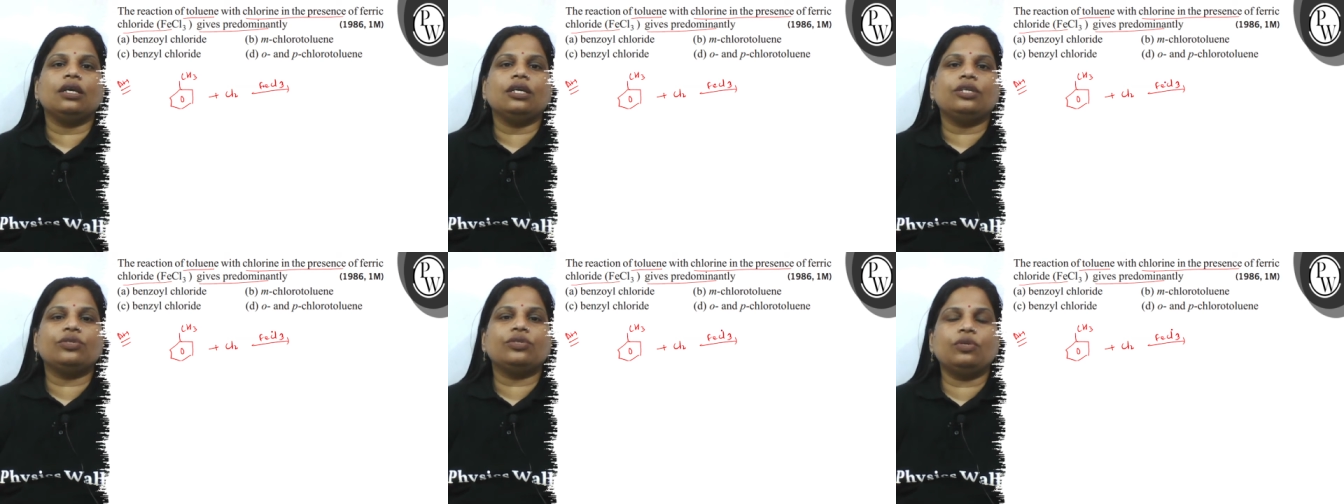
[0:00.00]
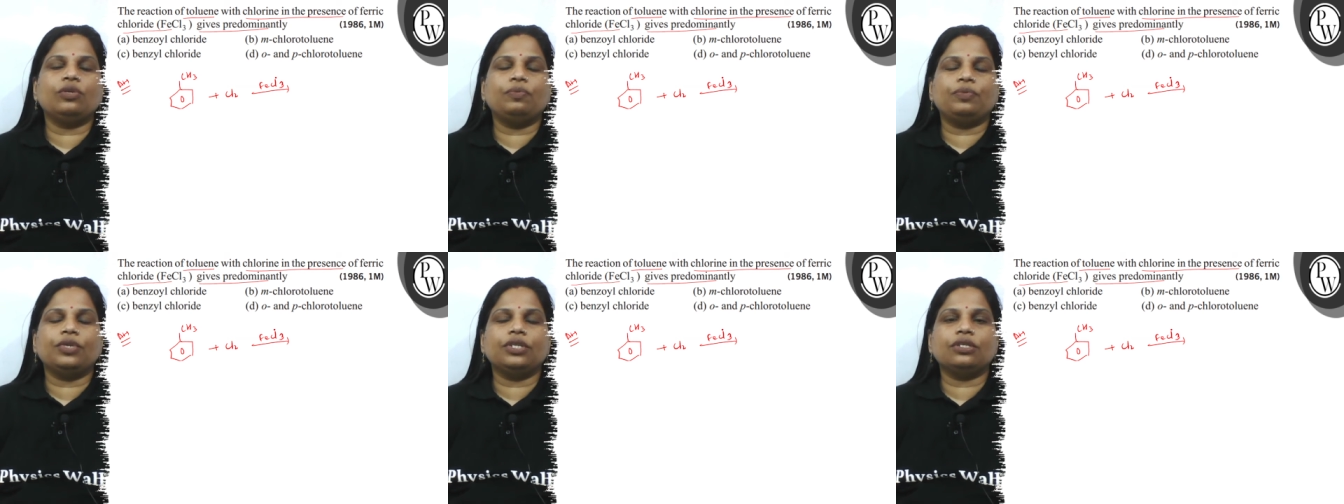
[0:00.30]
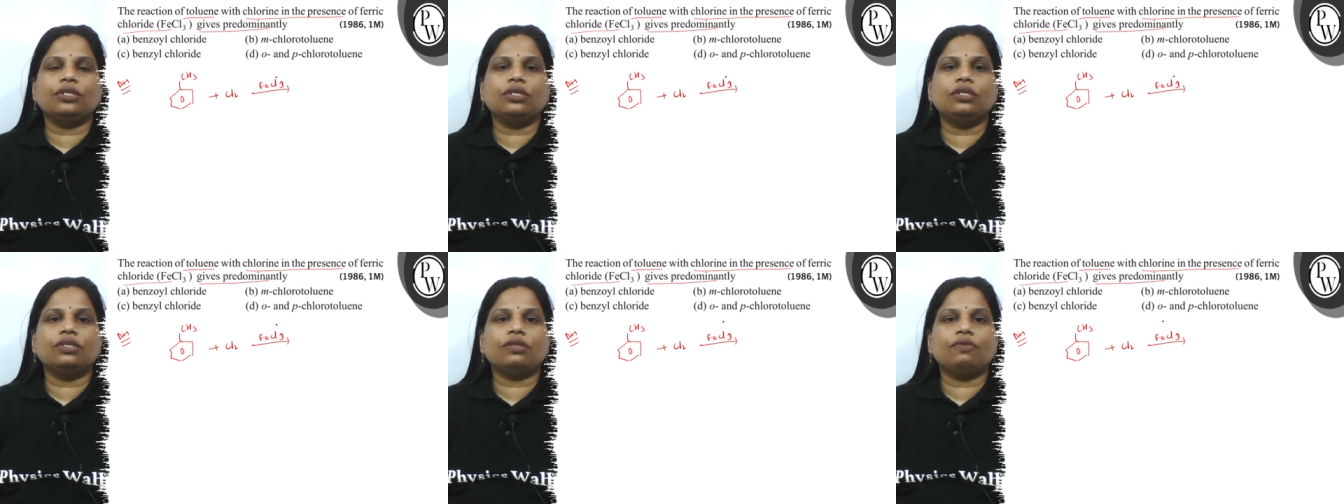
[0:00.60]
So in
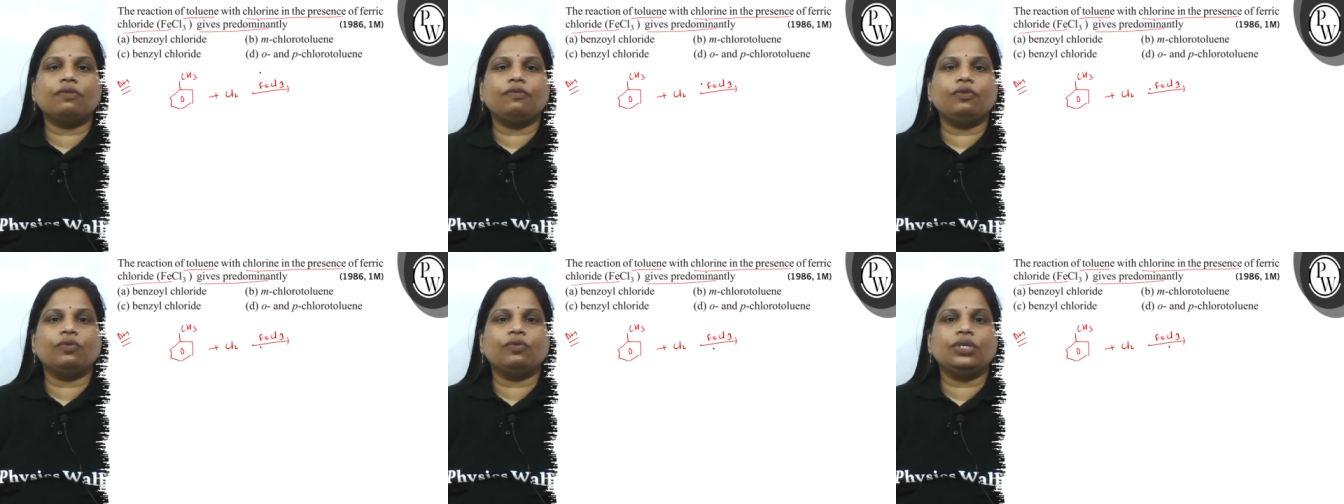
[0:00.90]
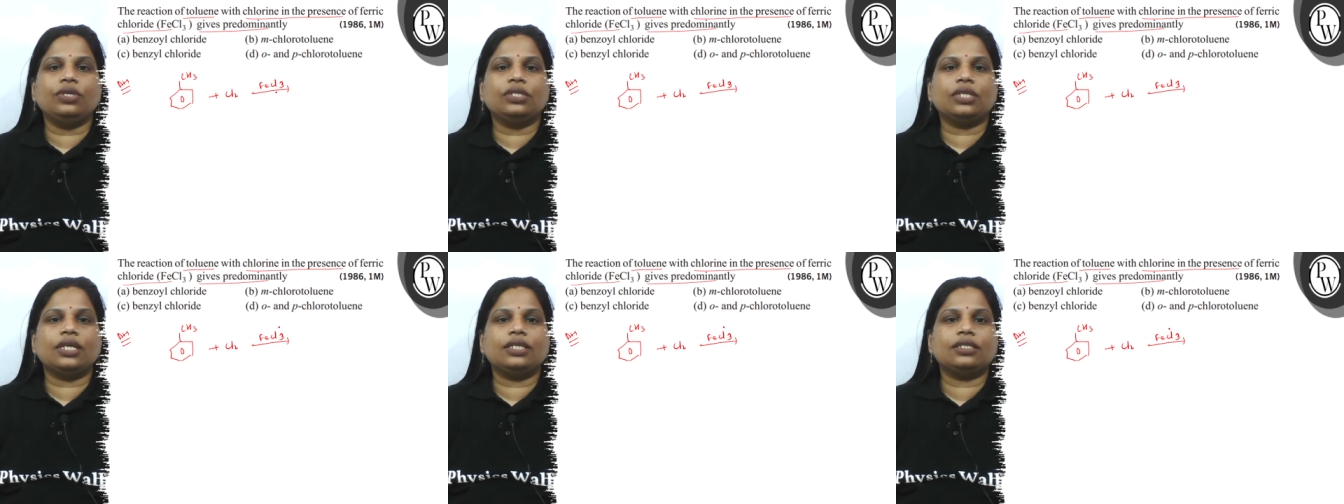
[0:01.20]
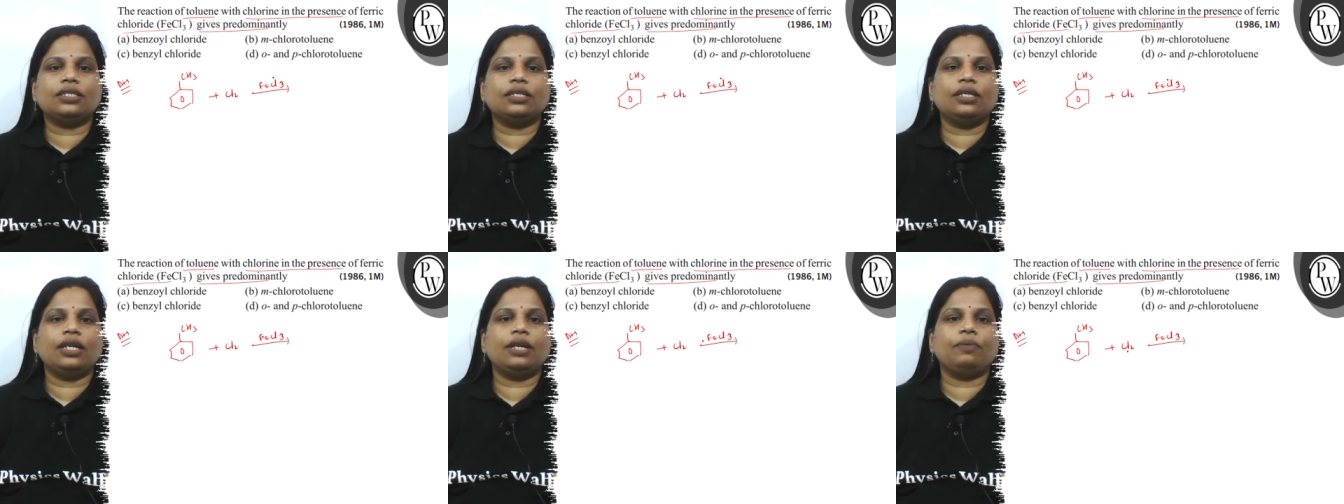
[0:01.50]
presence of Lewis
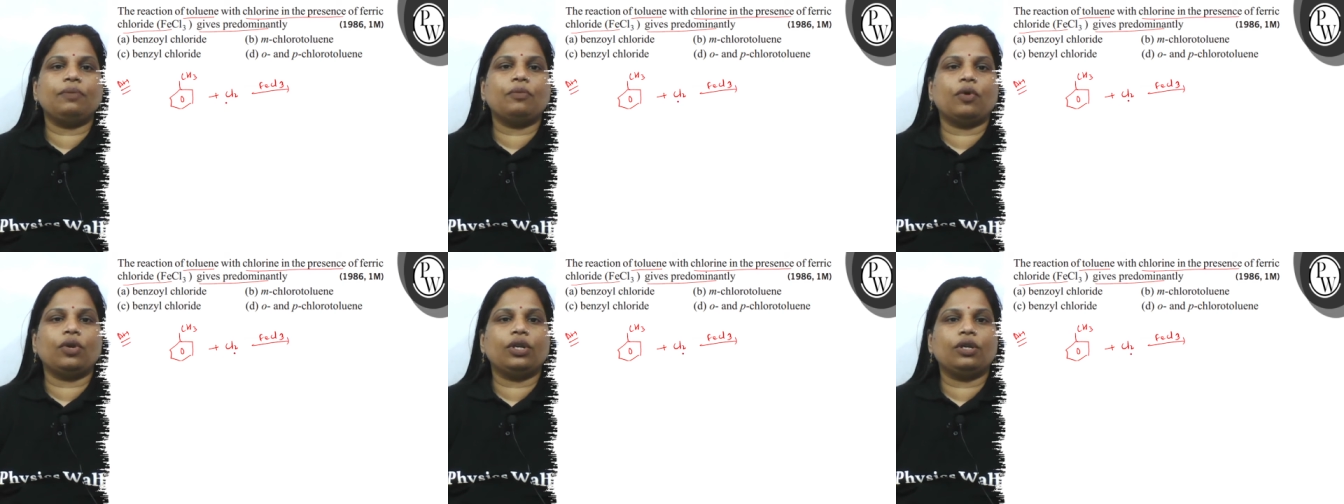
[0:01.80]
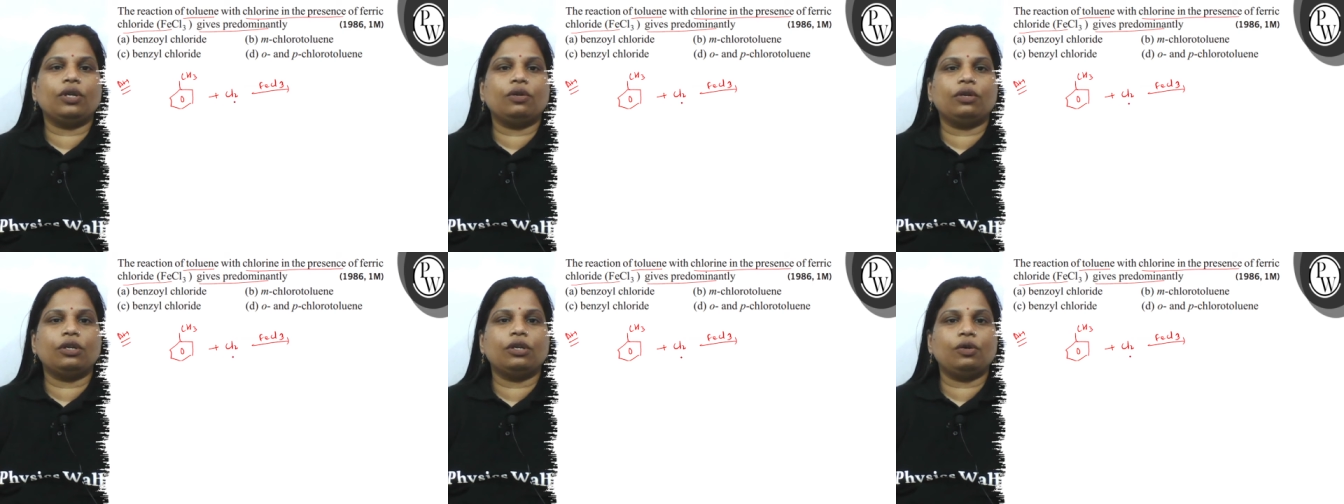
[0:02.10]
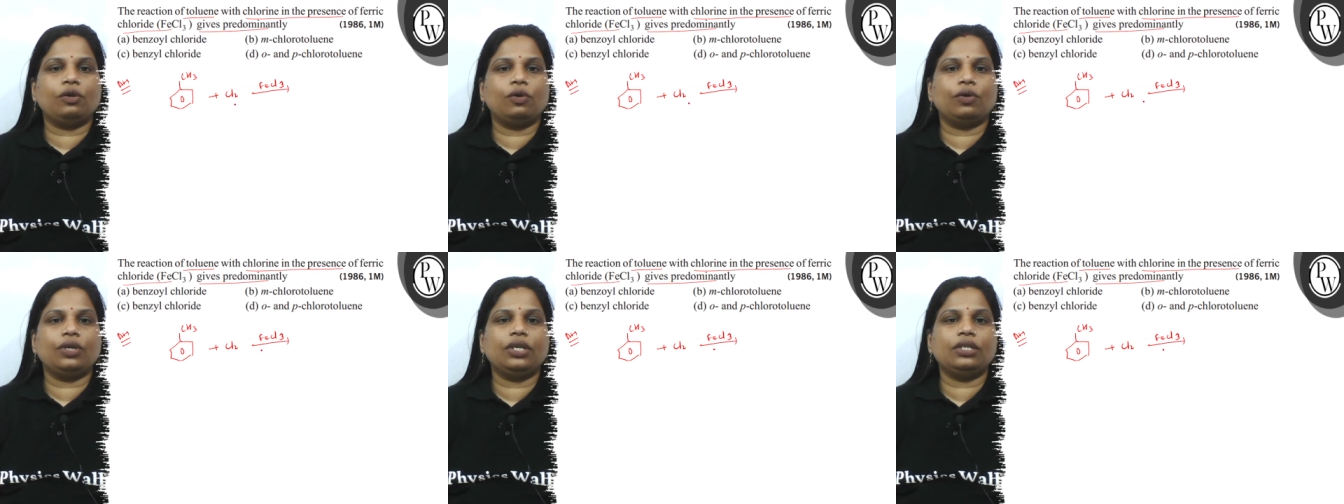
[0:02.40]
acid and molecular
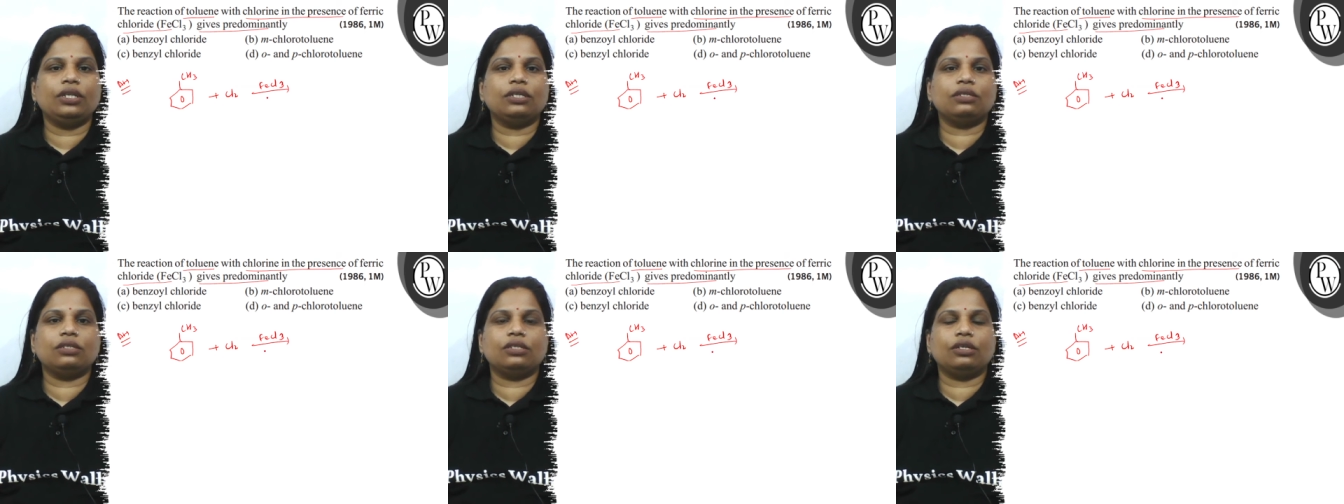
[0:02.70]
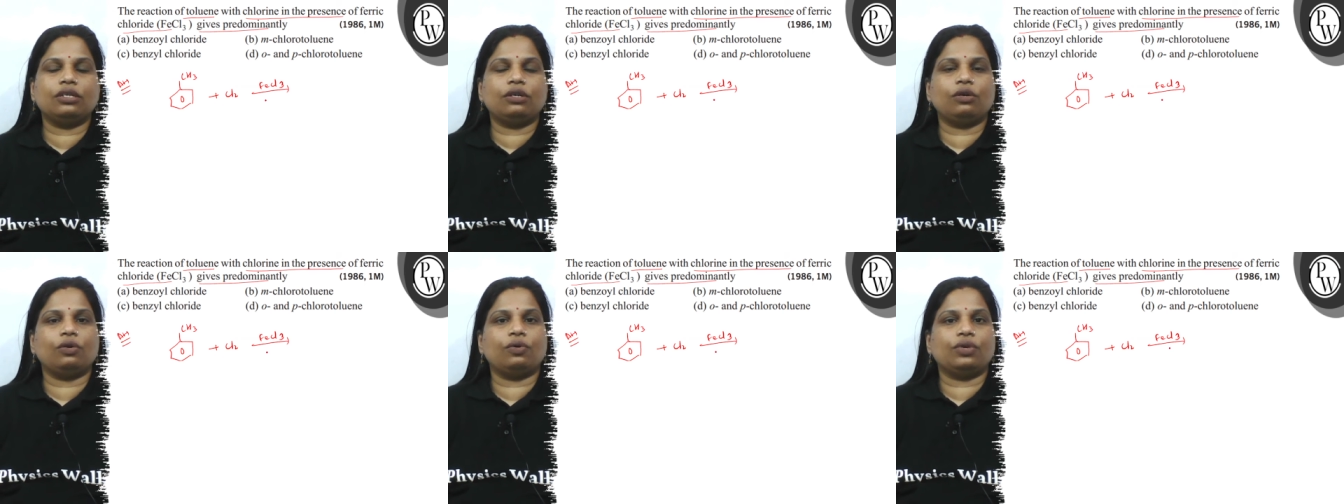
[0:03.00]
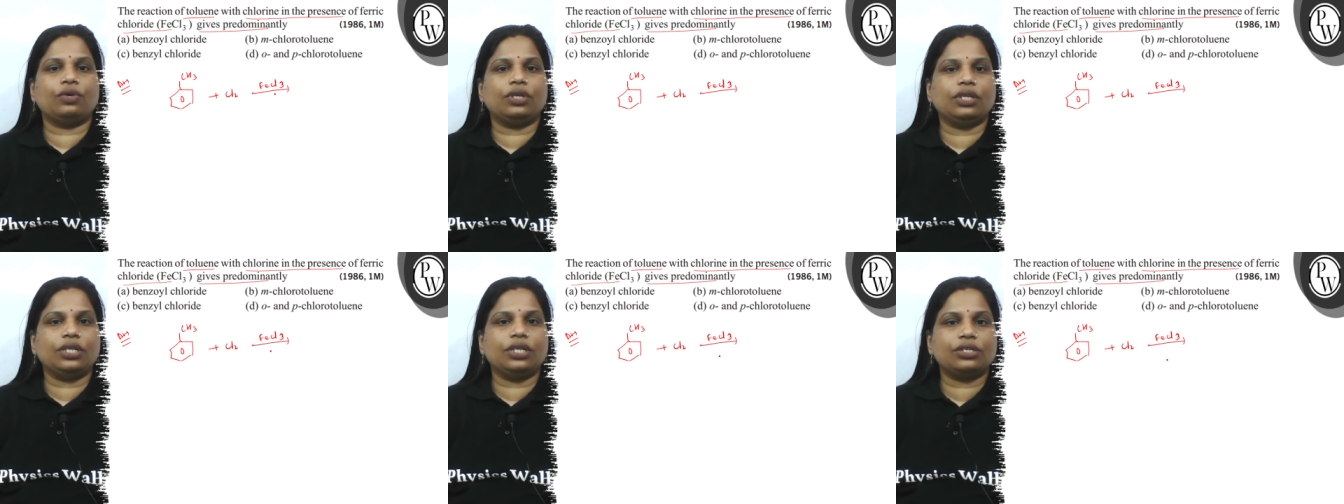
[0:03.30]
chlorine, this is a
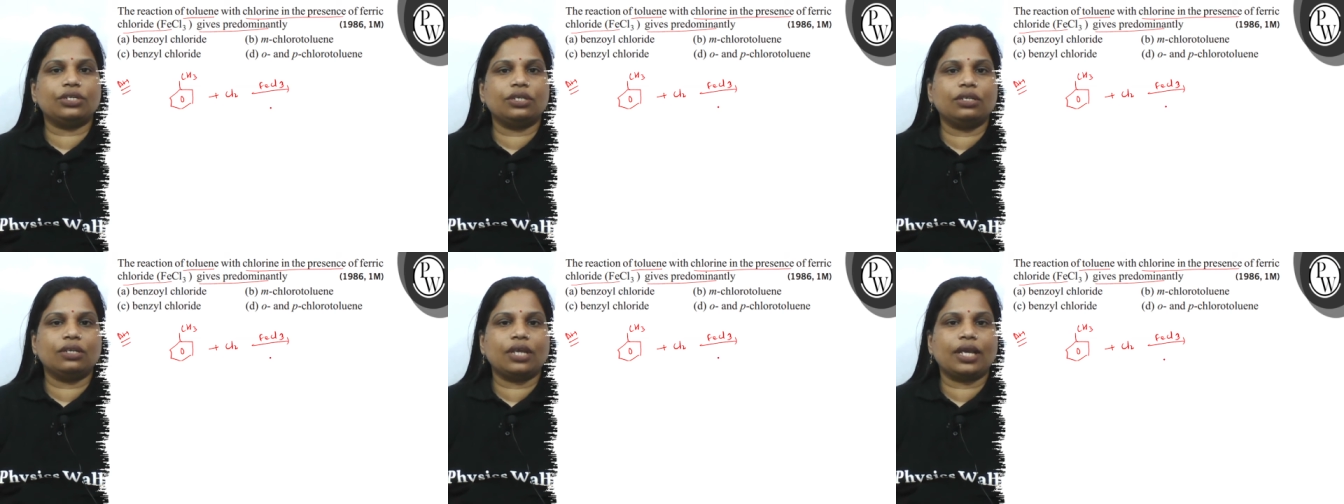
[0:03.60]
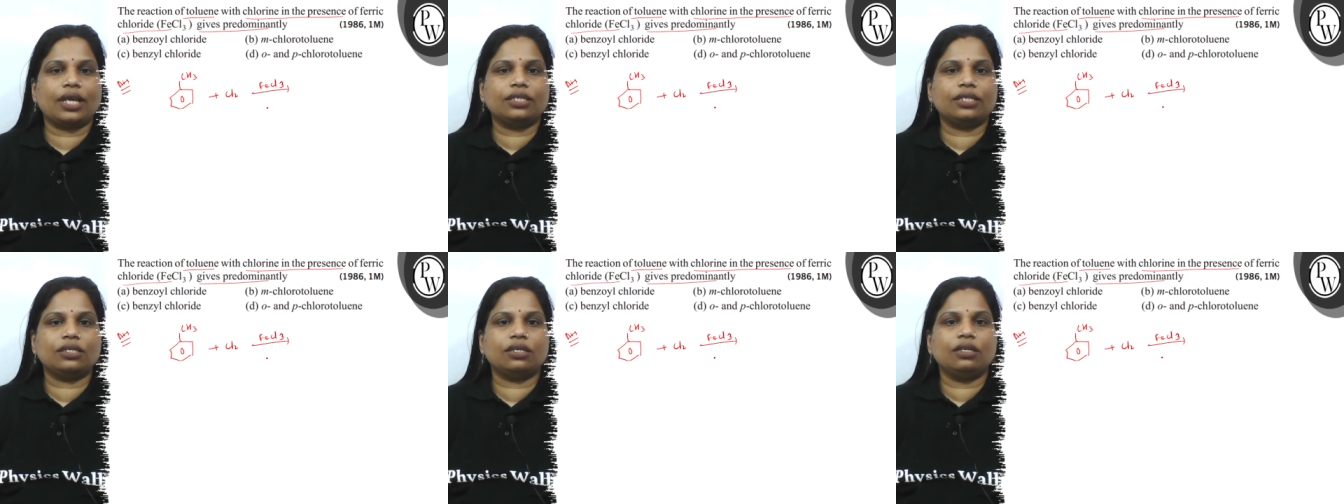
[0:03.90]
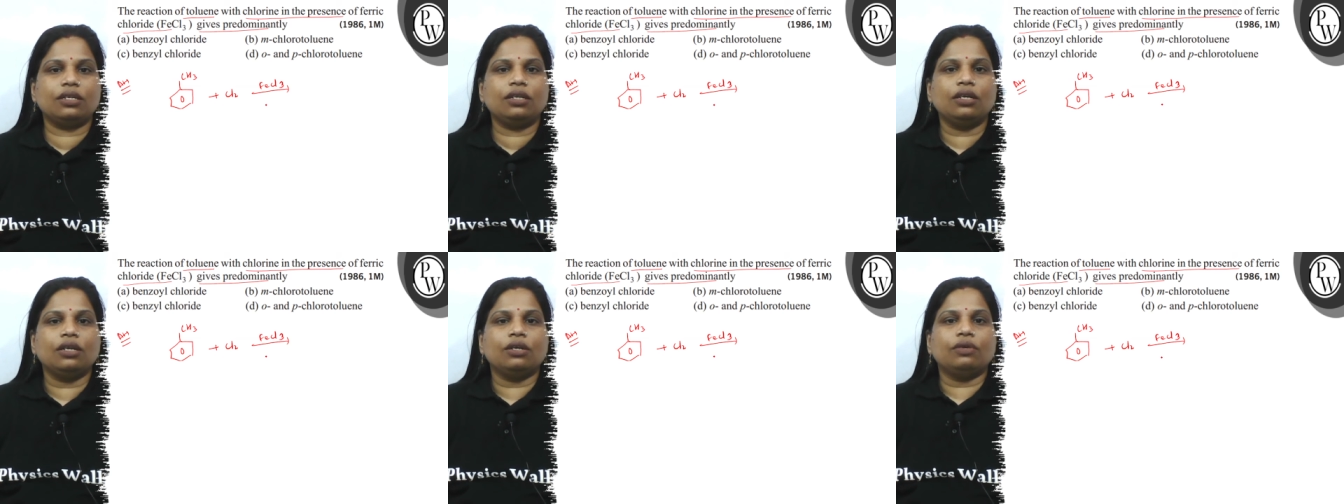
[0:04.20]
chlorination
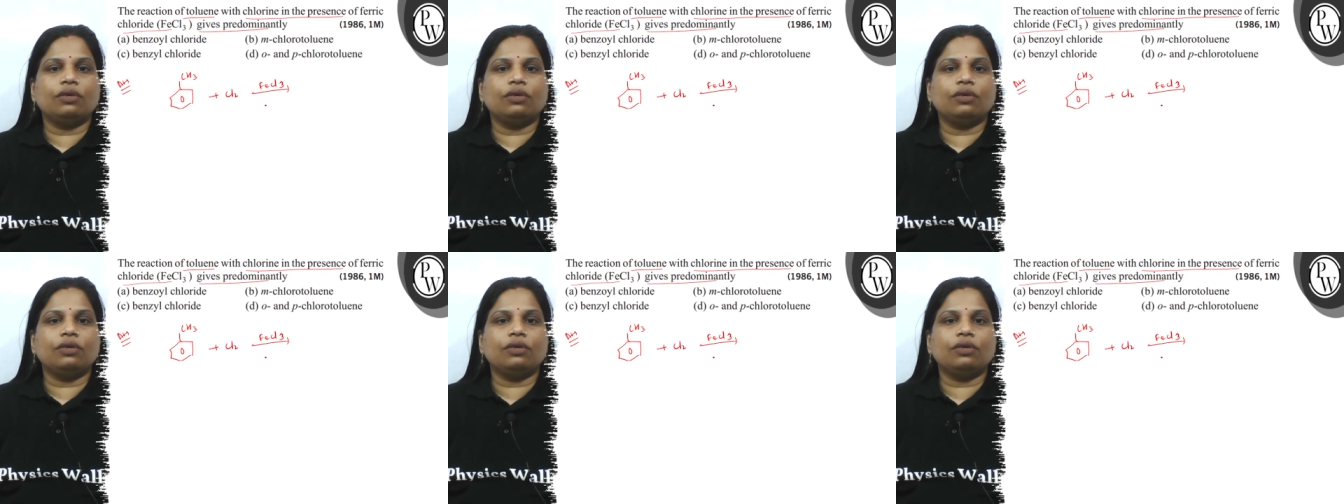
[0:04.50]
reaction